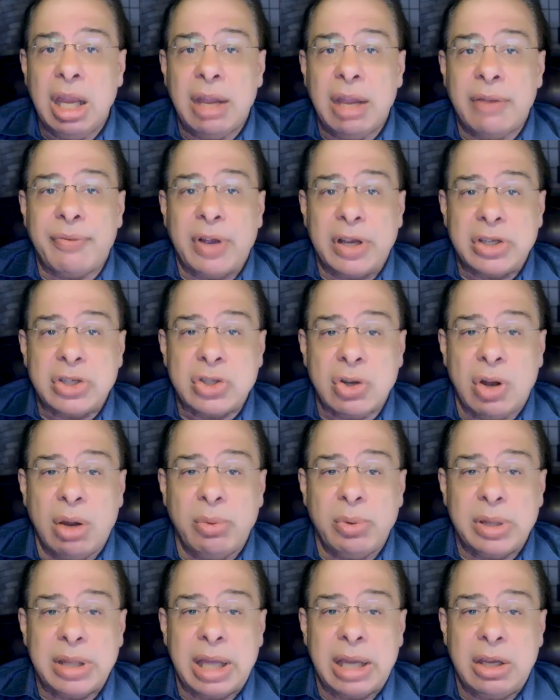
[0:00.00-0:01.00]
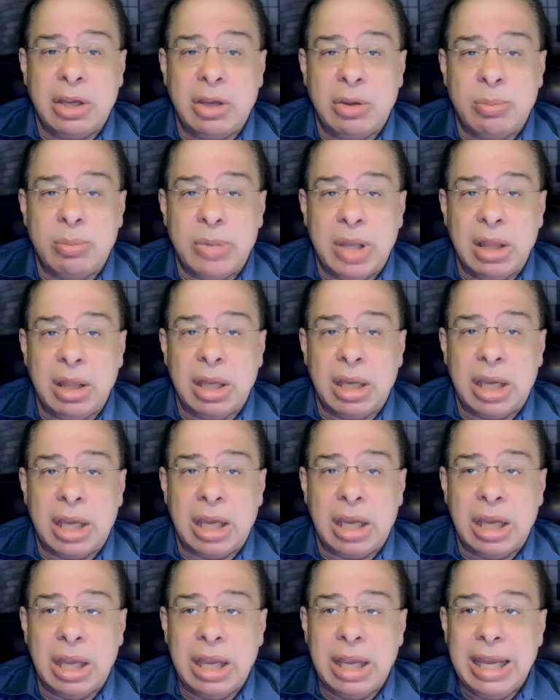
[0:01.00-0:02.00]
if i start with that
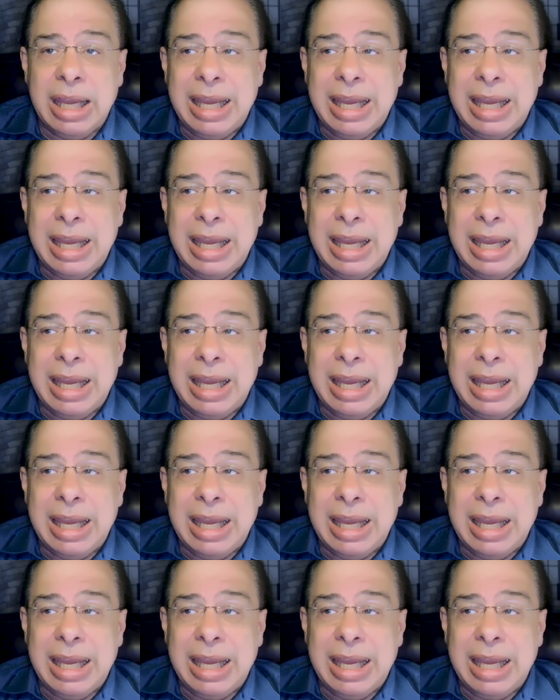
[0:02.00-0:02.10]
humility